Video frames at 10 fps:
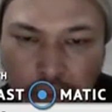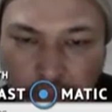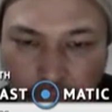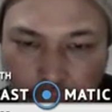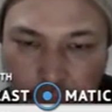
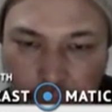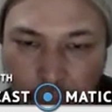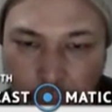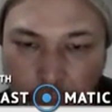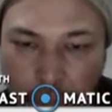Read
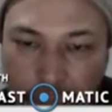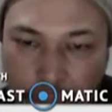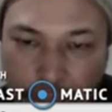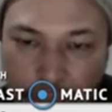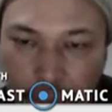carefully
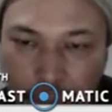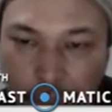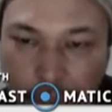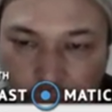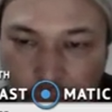the
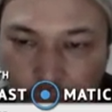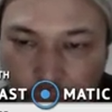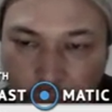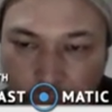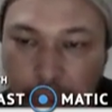paragraph passage
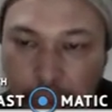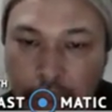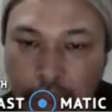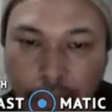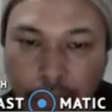carefully
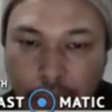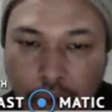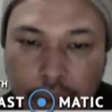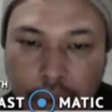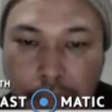to
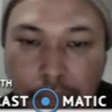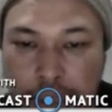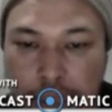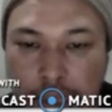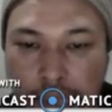avoid
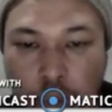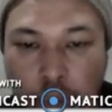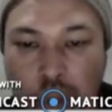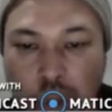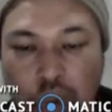missing
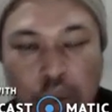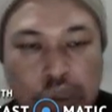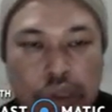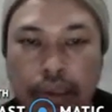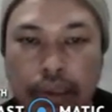out
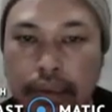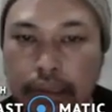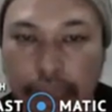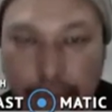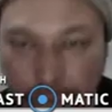crucial
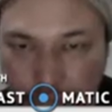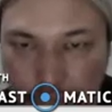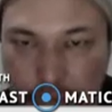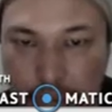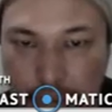
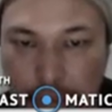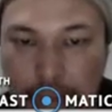details.